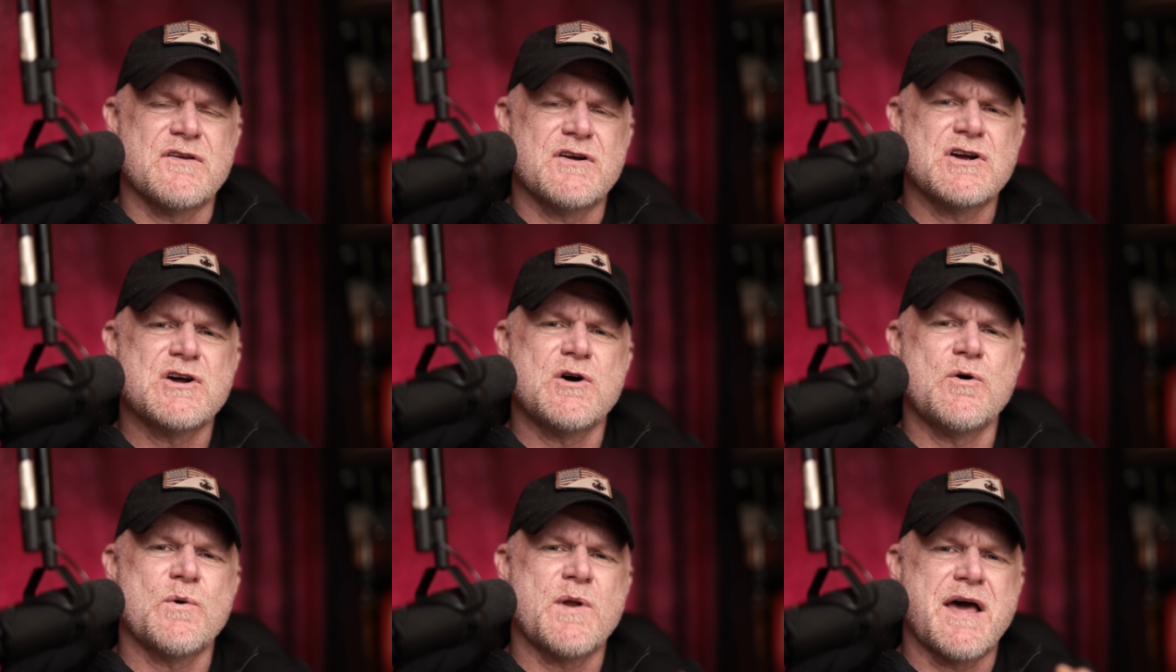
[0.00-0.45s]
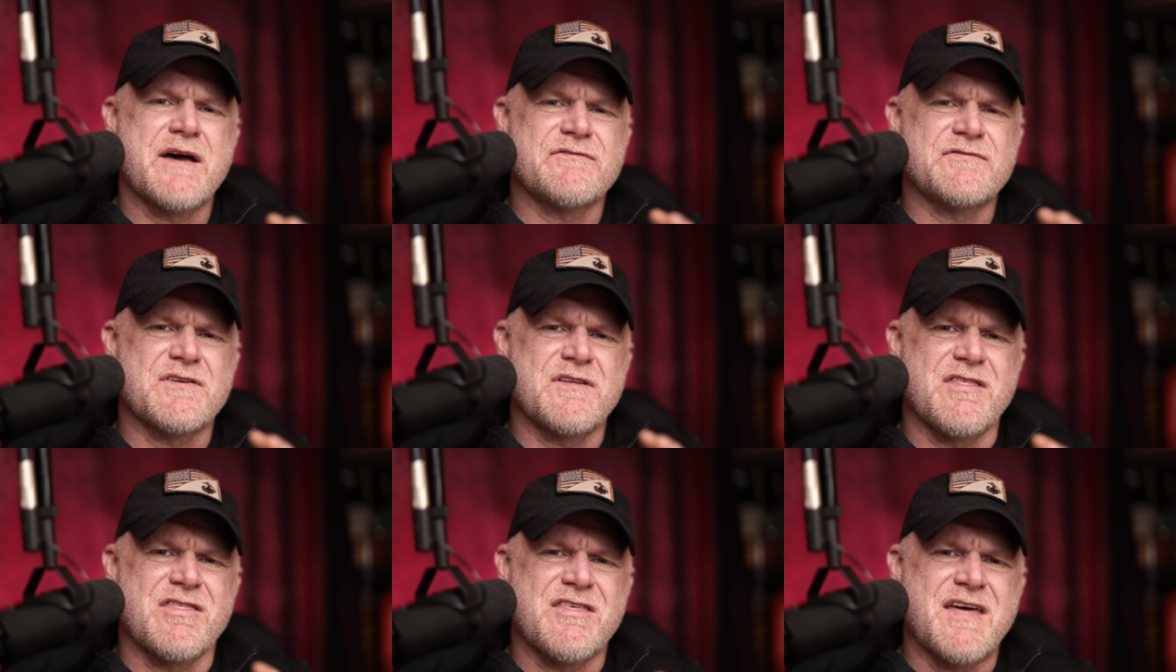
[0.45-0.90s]
They're going
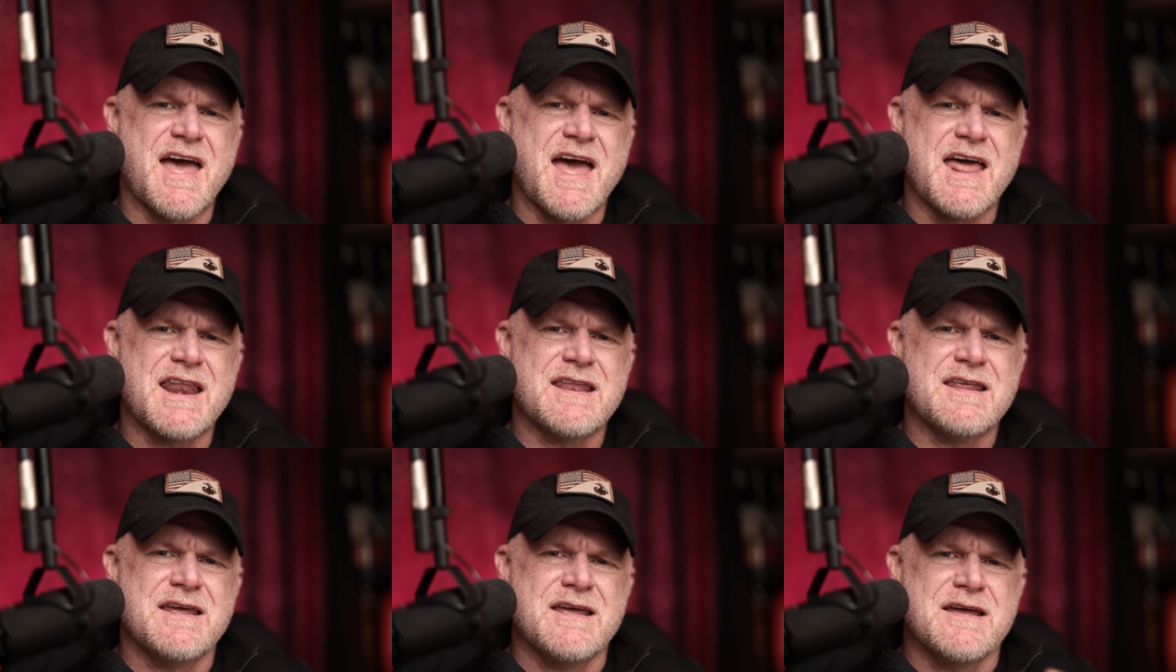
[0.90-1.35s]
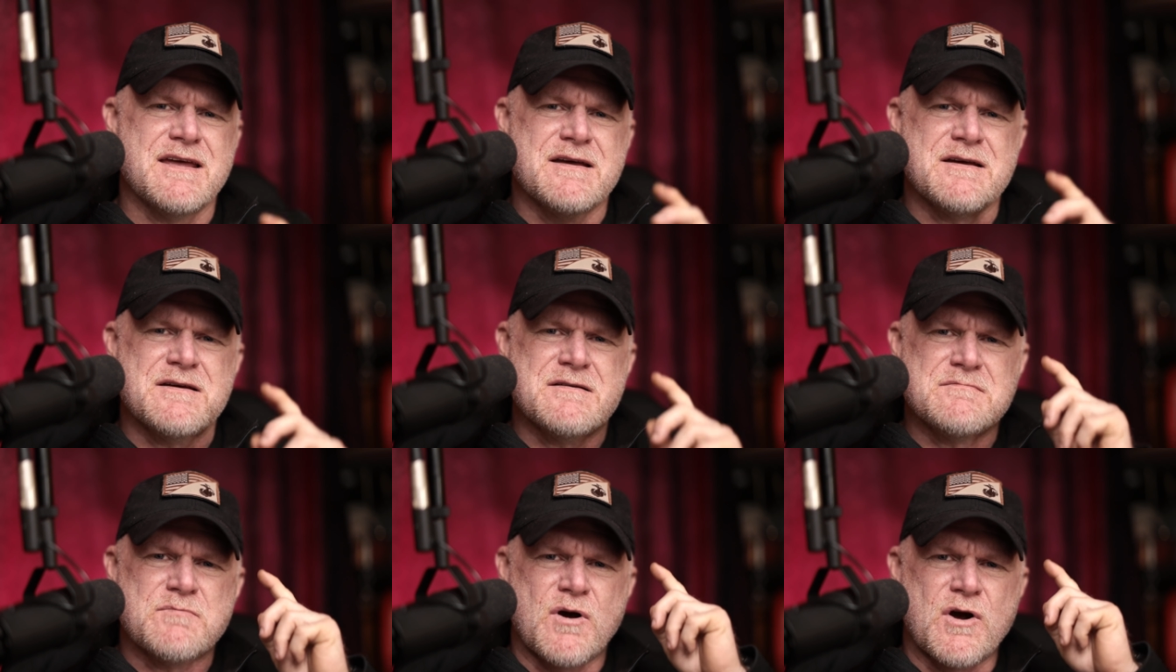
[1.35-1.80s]
after that
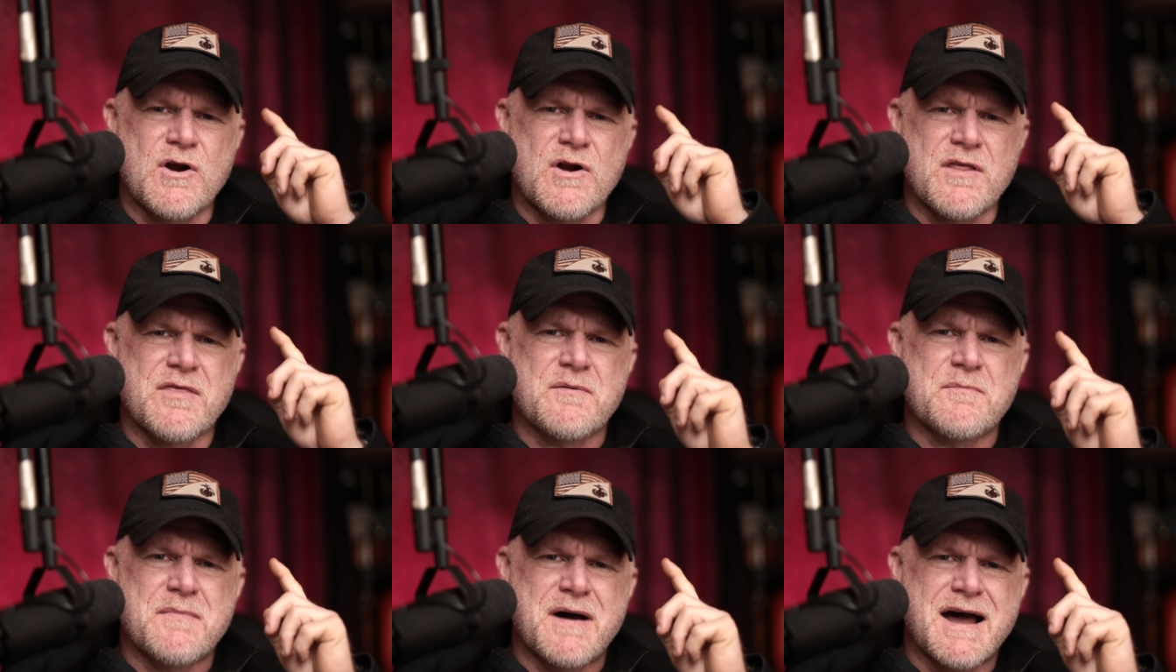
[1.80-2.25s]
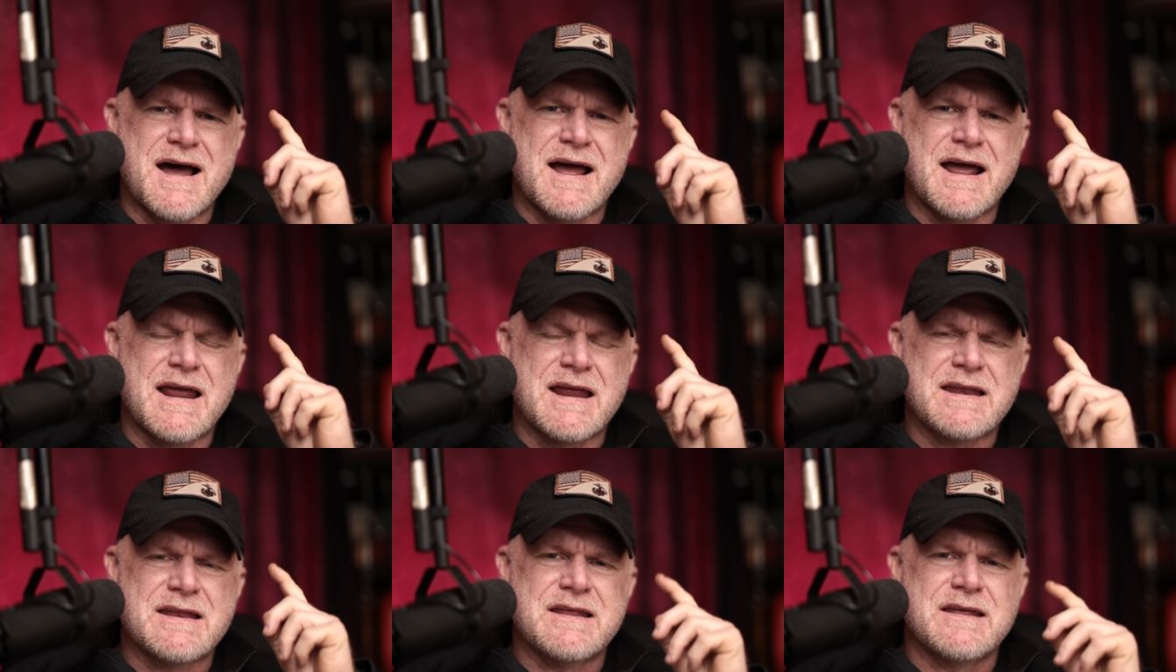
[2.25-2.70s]
part of the
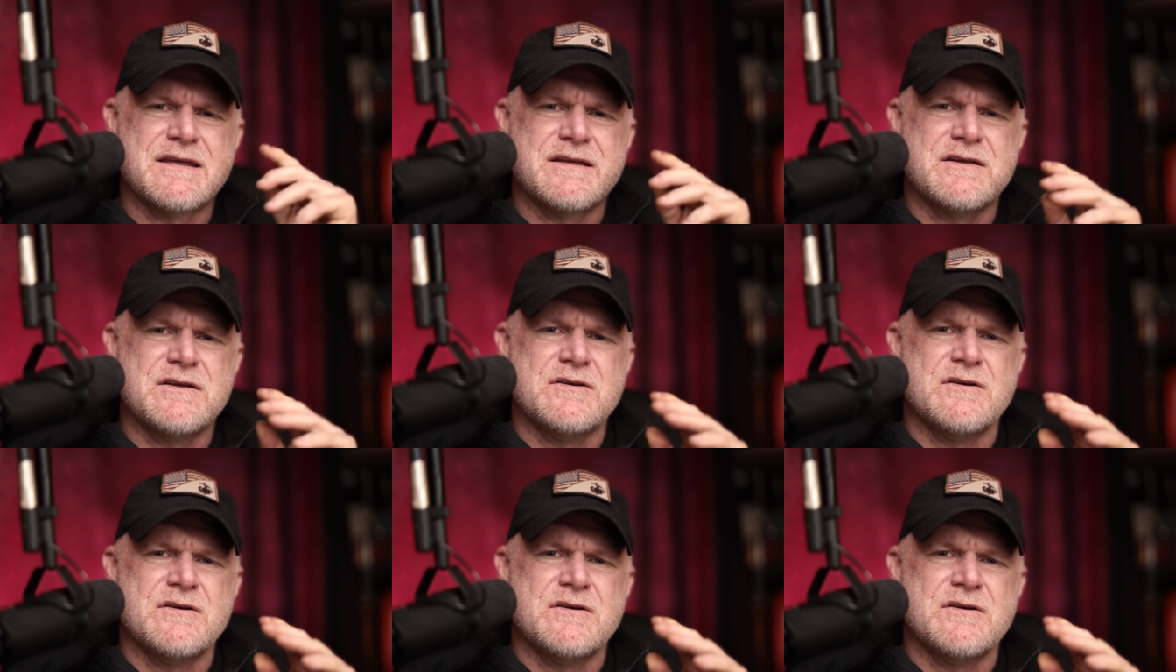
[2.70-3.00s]
mind.